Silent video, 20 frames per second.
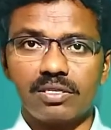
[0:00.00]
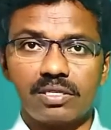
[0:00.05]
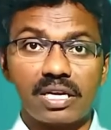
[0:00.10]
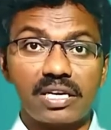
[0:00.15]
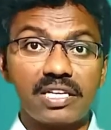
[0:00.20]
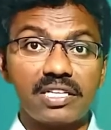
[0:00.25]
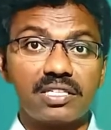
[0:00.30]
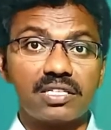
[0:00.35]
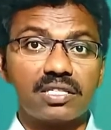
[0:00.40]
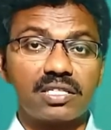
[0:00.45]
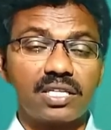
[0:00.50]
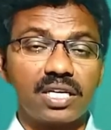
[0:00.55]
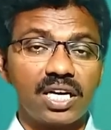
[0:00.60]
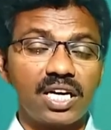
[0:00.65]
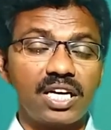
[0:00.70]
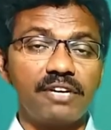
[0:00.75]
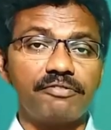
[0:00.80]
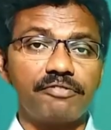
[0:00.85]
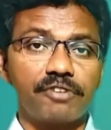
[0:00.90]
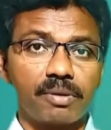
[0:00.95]
That is
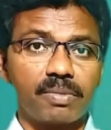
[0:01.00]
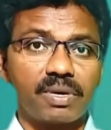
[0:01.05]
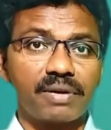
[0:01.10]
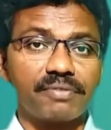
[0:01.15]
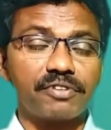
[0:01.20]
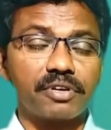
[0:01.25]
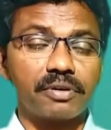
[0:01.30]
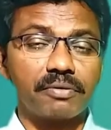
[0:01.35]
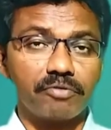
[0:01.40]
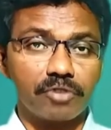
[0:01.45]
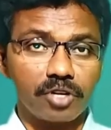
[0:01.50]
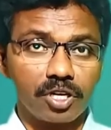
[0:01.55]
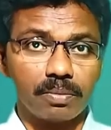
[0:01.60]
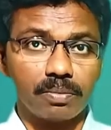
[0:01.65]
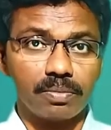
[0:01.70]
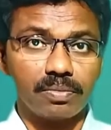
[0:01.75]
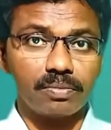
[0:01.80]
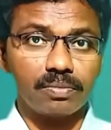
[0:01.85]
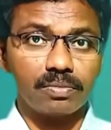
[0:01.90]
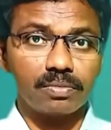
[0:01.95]
third form of a
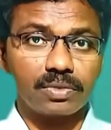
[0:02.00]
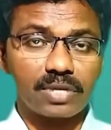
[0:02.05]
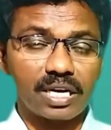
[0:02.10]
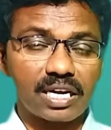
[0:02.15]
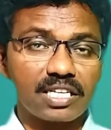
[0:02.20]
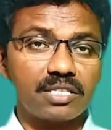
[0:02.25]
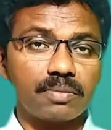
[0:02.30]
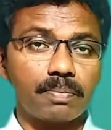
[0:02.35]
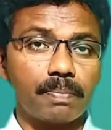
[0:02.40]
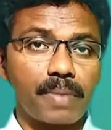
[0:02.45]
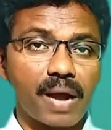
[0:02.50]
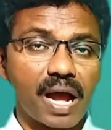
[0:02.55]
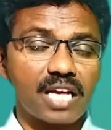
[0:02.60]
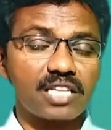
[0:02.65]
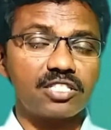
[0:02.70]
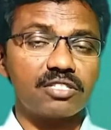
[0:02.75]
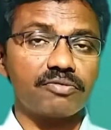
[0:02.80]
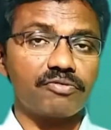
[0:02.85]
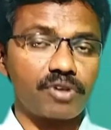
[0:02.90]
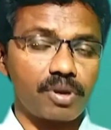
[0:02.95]
verb. That is
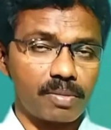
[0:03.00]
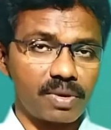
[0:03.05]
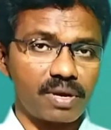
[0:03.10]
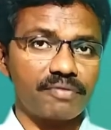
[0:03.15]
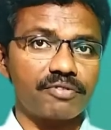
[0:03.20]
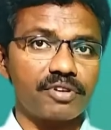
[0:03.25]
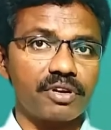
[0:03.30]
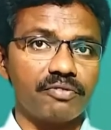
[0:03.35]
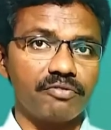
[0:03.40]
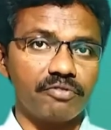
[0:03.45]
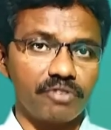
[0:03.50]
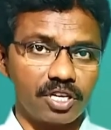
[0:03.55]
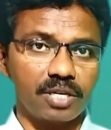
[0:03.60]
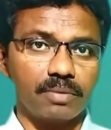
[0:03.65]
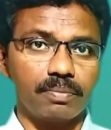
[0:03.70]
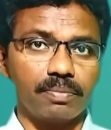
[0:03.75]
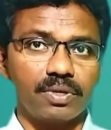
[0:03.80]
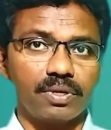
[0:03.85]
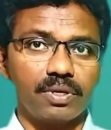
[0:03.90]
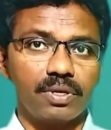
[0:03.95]
past form of a
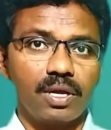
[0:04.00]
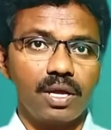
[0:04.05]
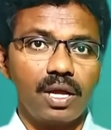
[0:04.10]
verb.